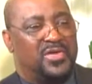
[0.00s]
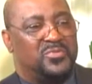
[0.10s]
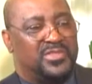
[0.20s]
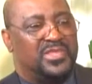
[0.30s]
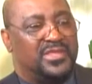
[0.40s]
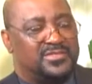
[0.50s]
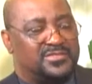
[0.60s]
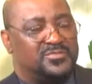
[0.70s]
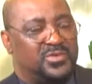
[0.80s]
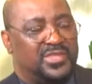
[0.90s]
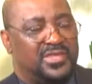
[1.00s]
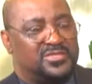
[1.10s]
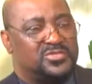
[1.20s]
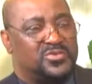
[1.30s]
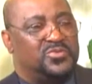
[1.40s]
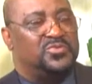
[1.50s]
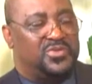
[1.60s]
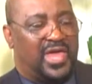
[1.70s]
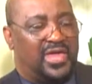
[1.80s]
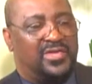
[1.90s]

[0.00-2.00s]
within a school day.